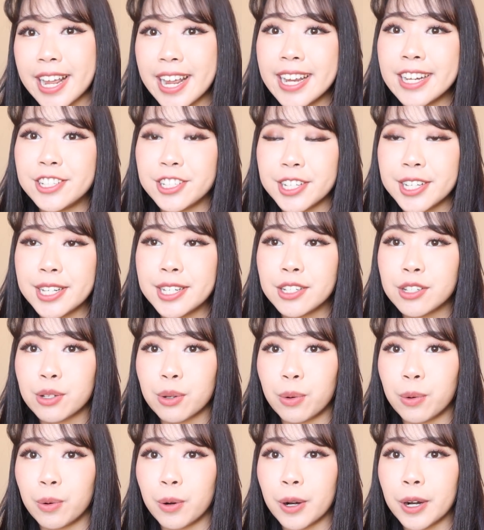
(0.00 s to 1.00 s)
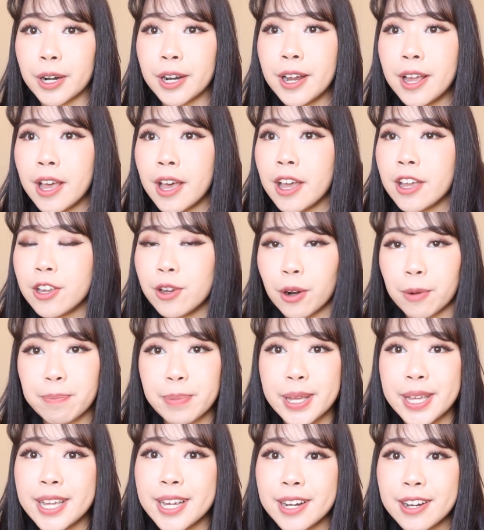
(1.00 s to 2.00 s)
agents, or your
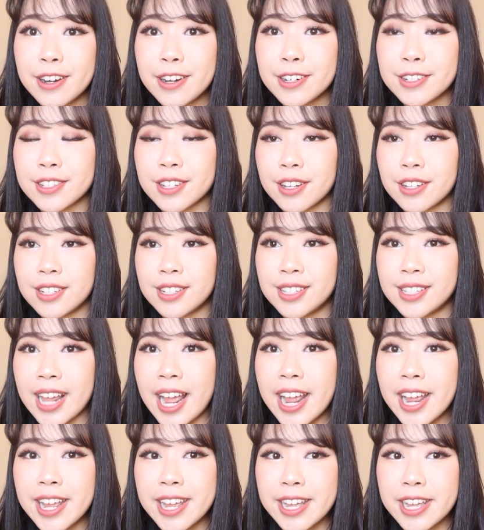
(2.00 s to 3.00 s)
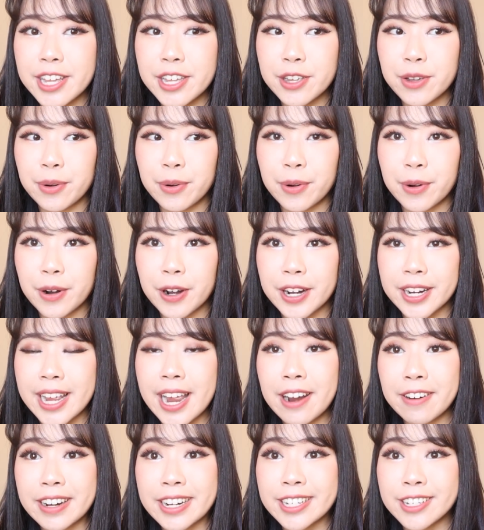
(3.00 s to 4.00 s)
peers say your
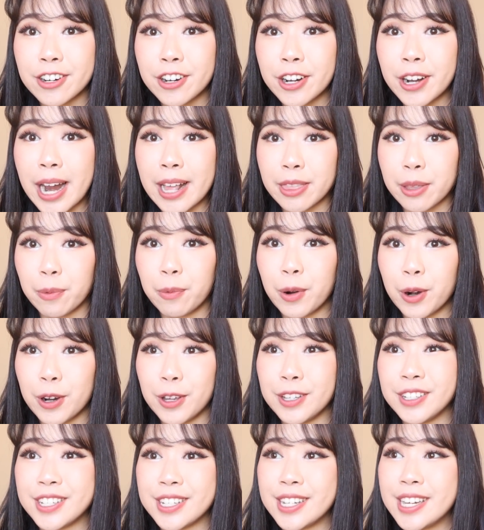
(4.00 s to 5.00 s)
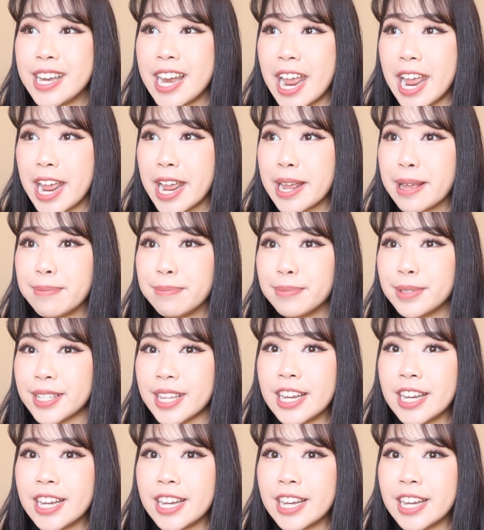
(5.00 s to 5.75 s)
character and the world's names,